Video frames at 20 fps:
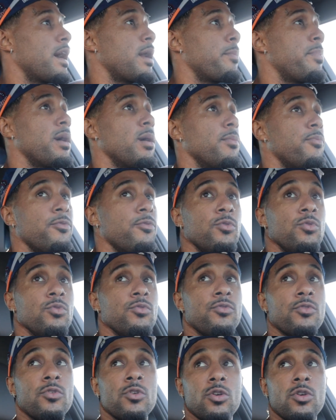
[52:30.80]
gotta pick up food
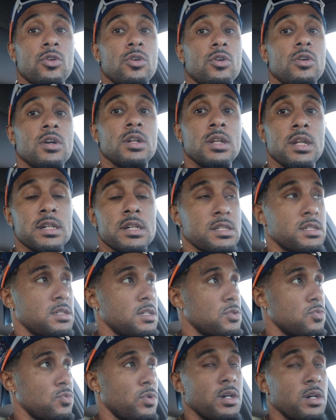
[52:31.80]
for Alexis
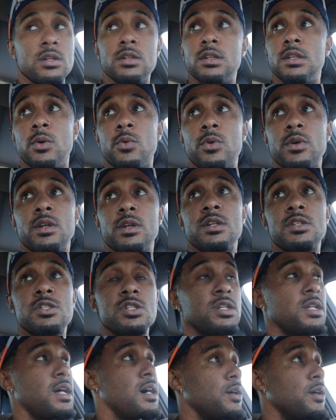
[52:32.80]
as well, and then we're gonna
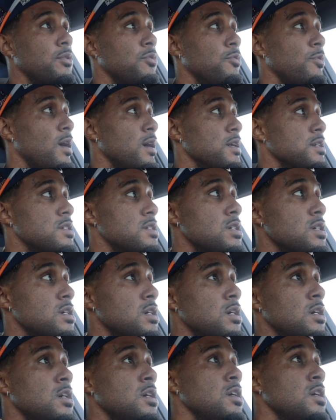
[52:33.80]
chill out and watch
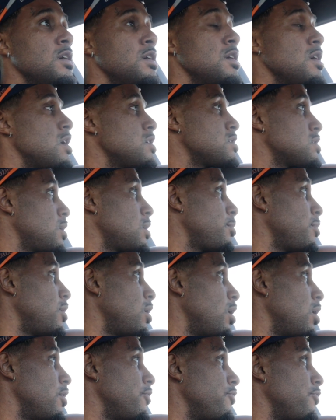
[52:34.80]
some
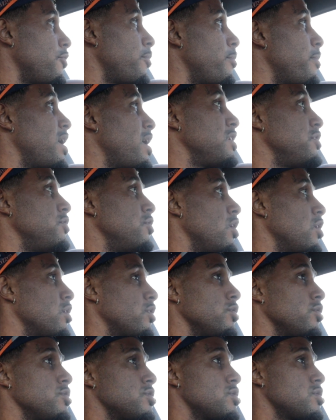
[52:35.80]
of my
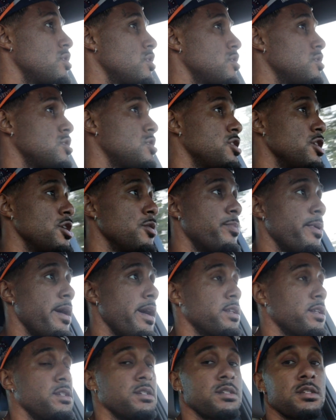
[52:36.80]
daughter's cheer
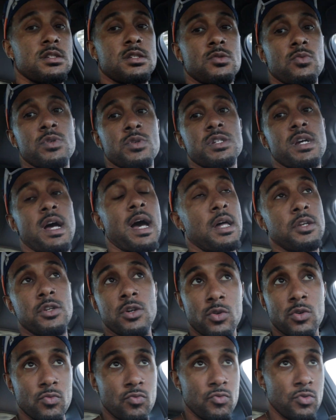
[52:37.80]
practice, which I
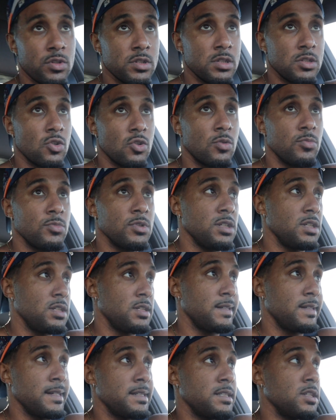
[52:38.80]
don't really normally
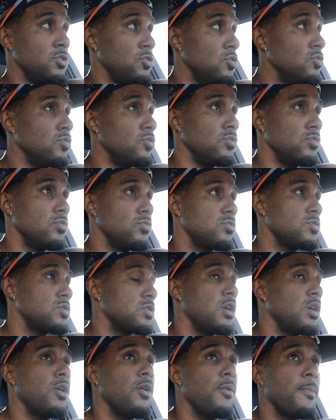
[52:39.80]
get to do.
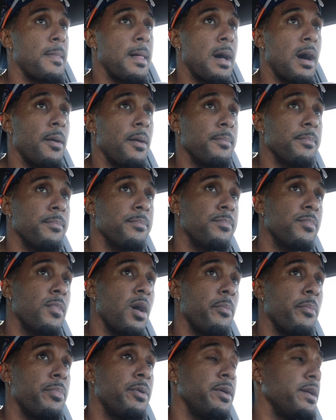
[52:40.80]
So I'm
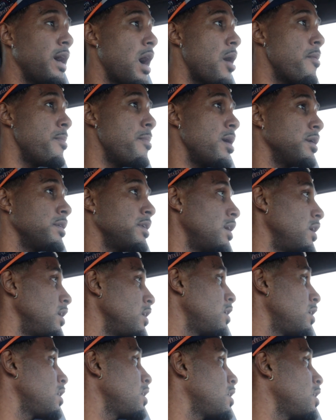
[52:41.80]
pretty happy about that.
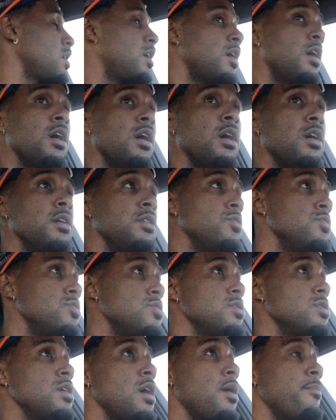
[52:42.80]

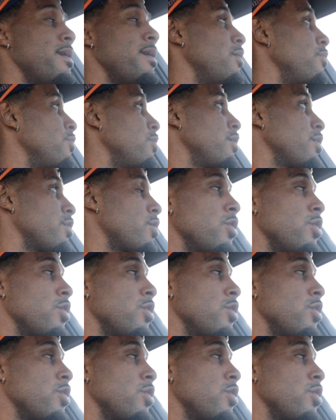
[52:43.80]
Usually I'm at work,